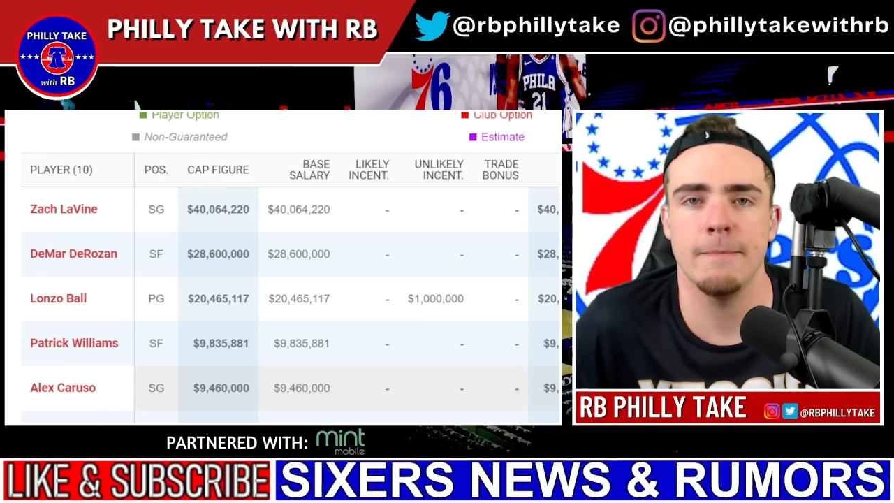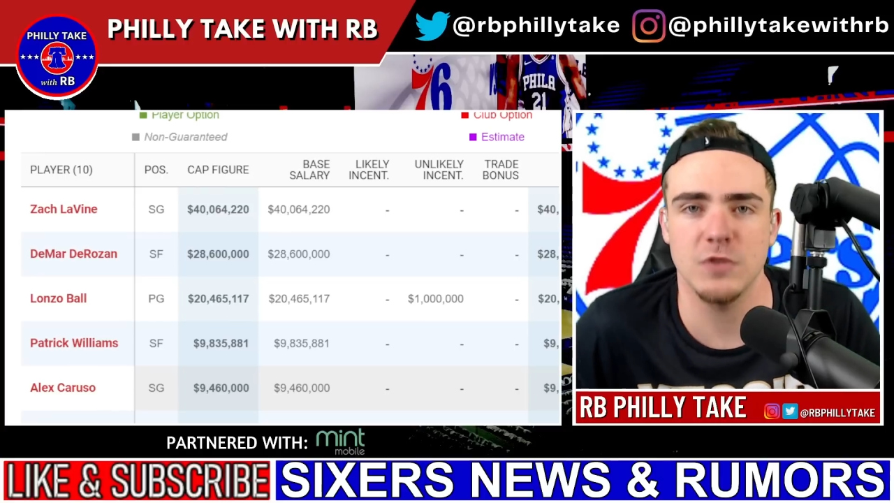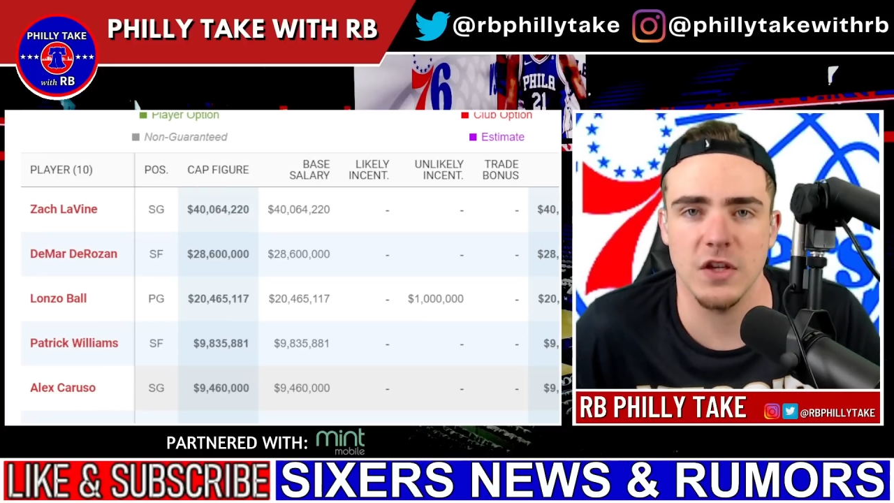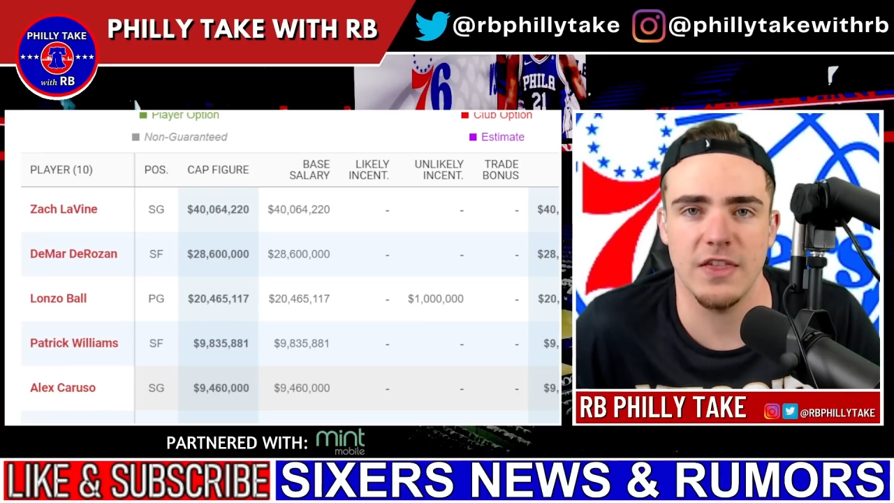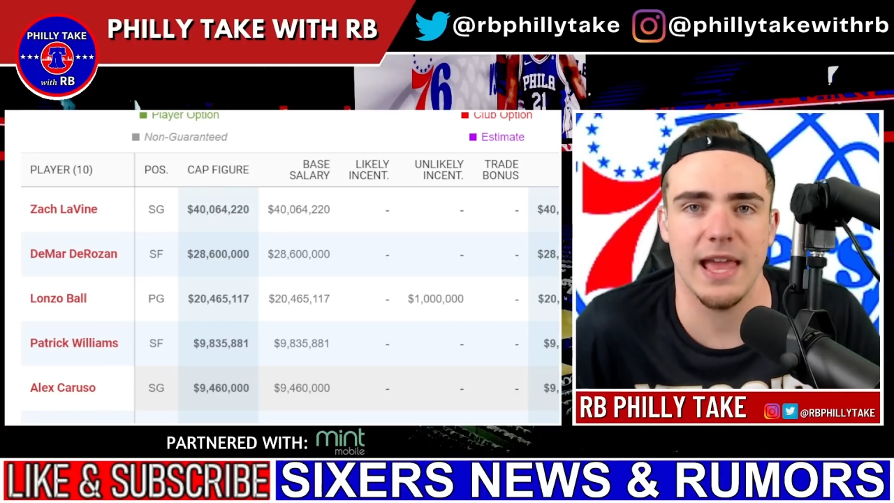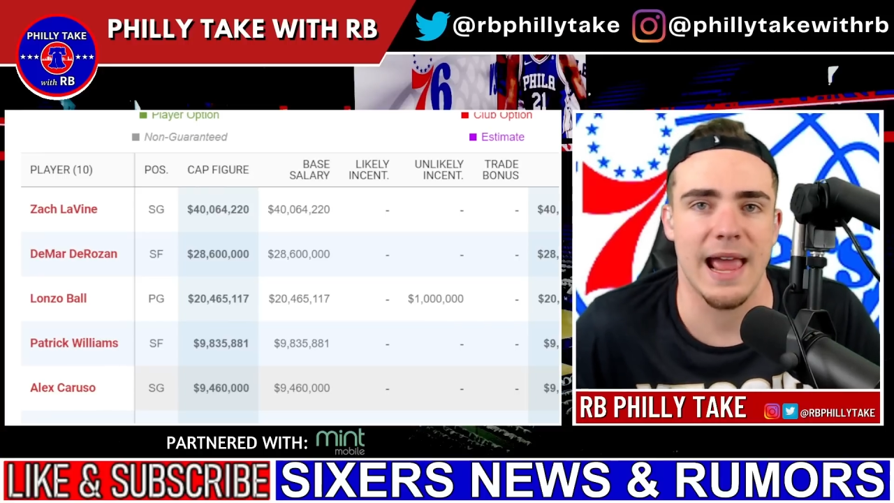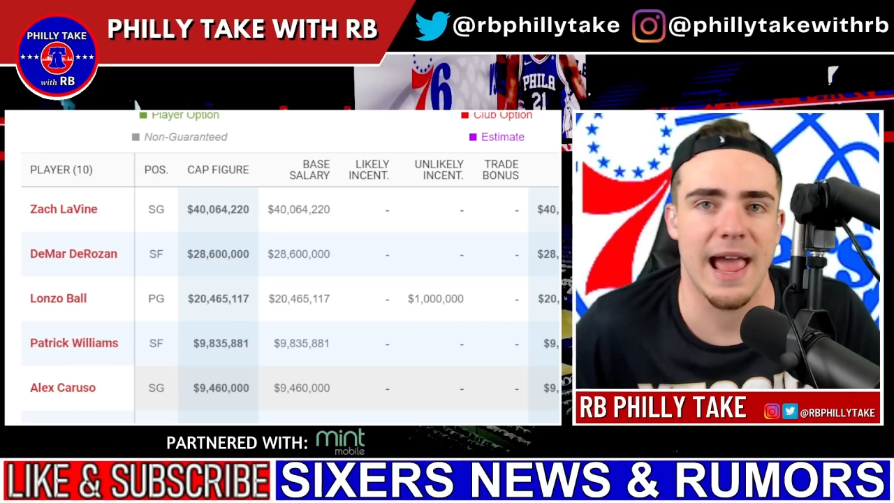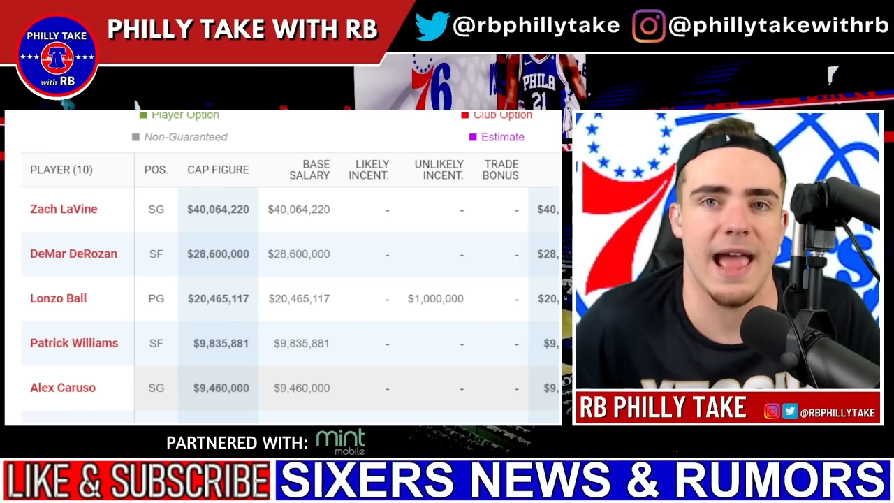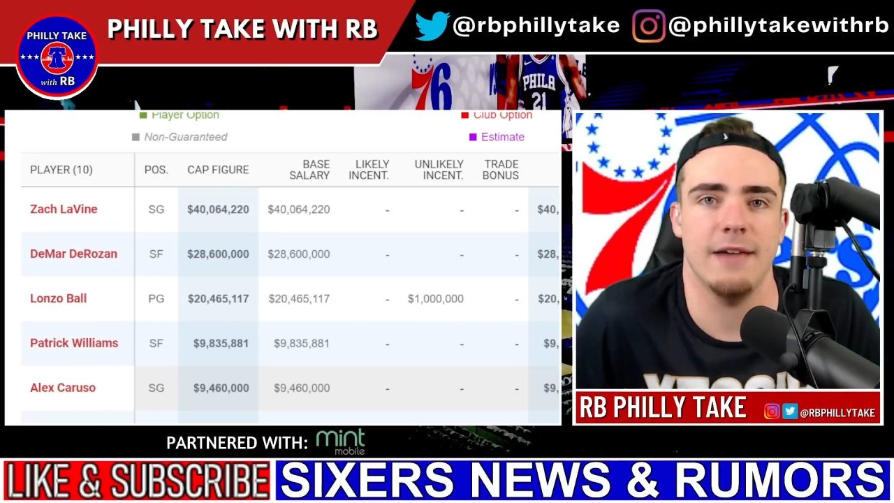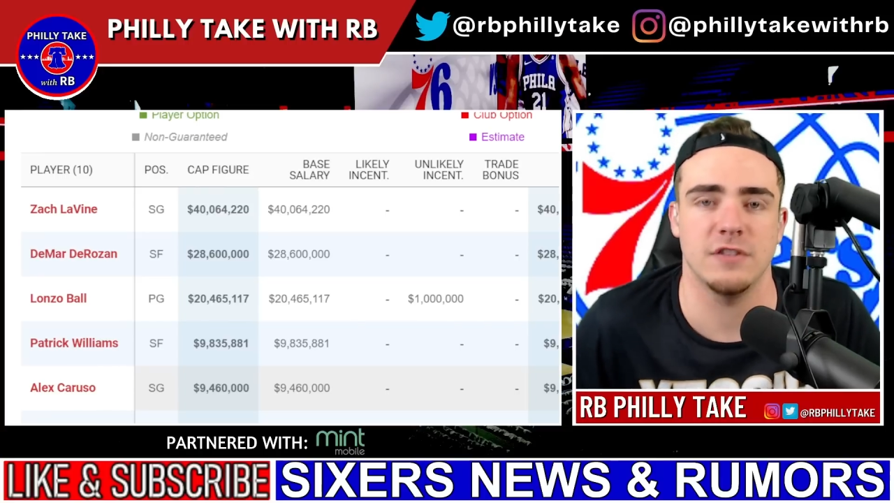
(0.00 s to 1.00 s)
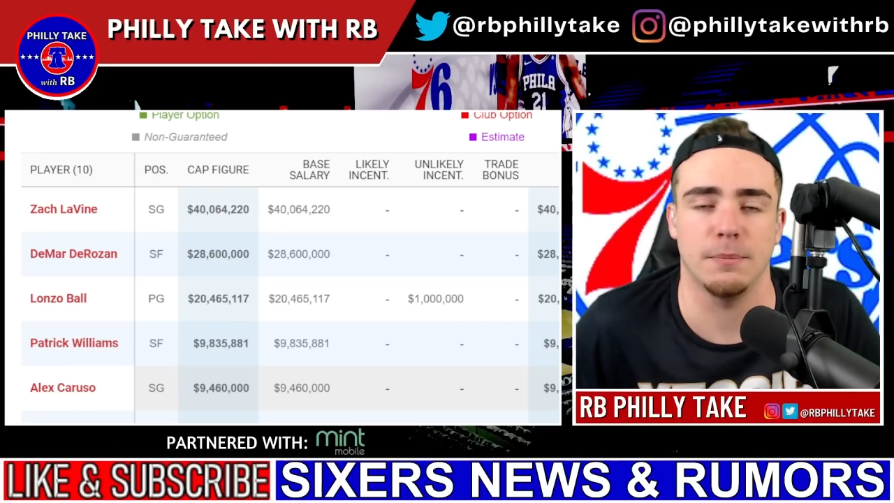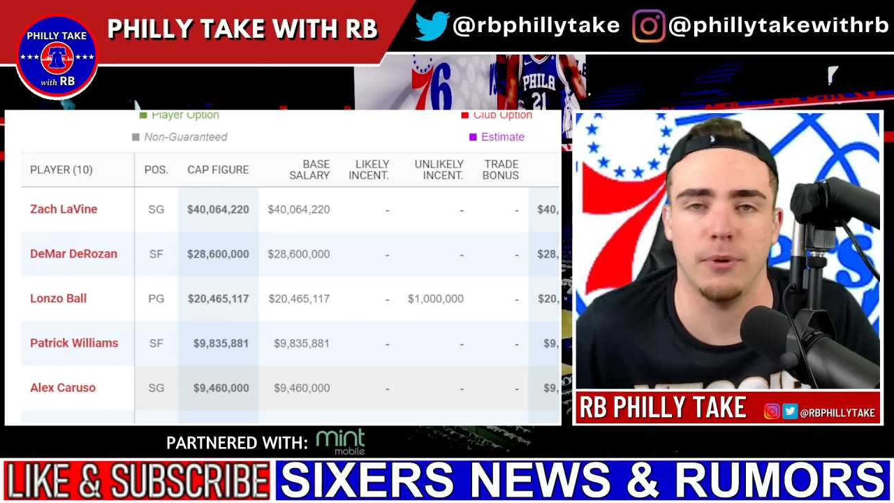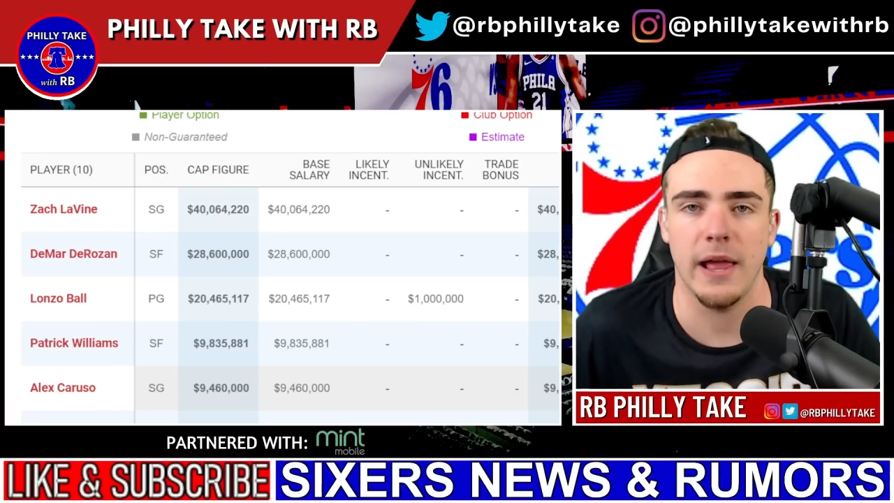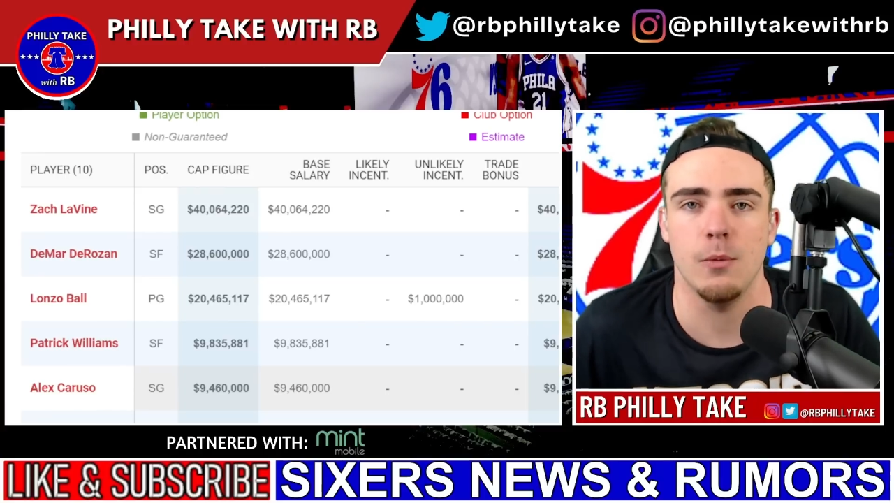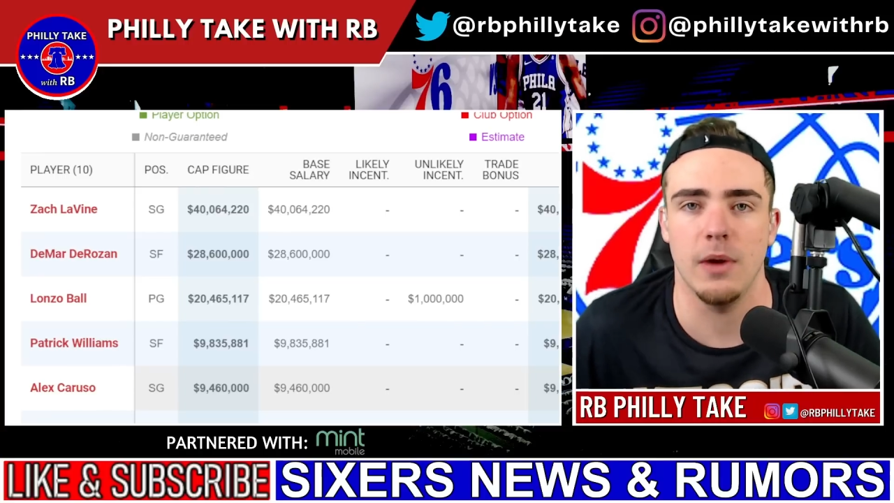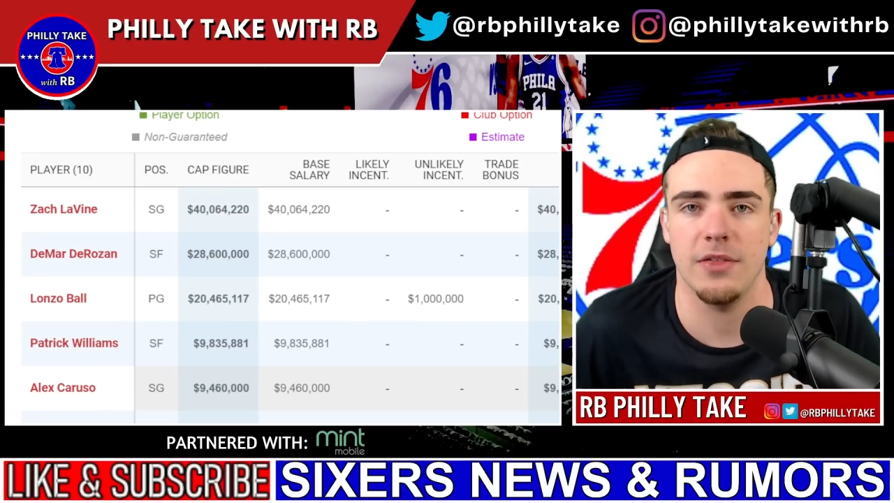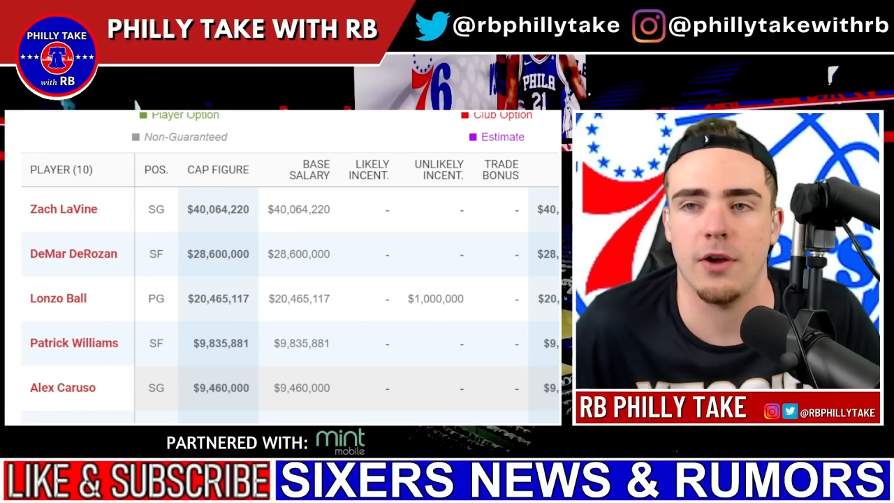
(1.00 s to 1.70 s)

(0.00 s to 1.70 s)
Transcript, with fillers: to then have to play with